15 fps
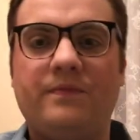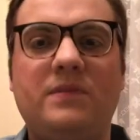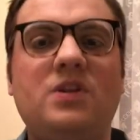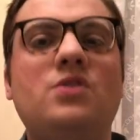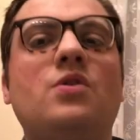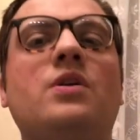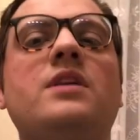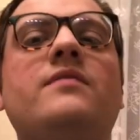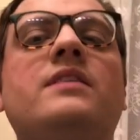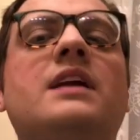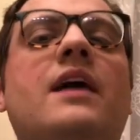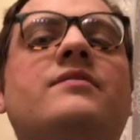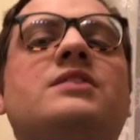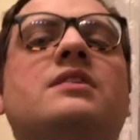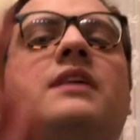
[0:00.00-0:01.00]
you don't even
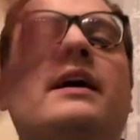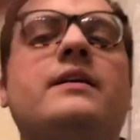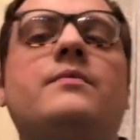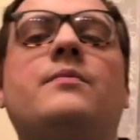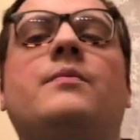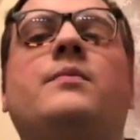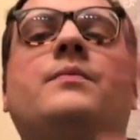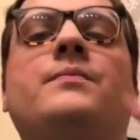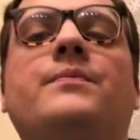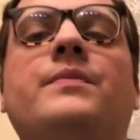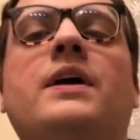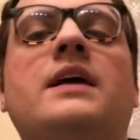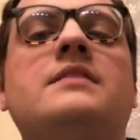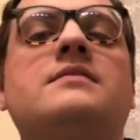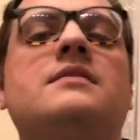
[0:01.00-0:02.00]
have to like
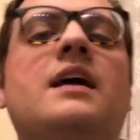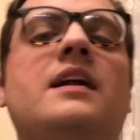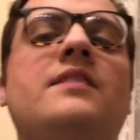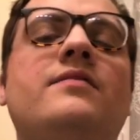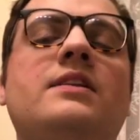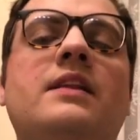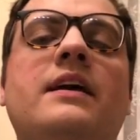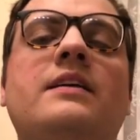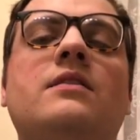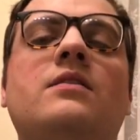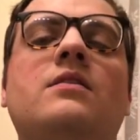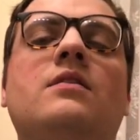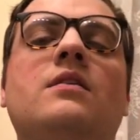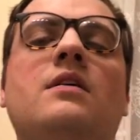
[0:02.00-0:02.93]
it's not even like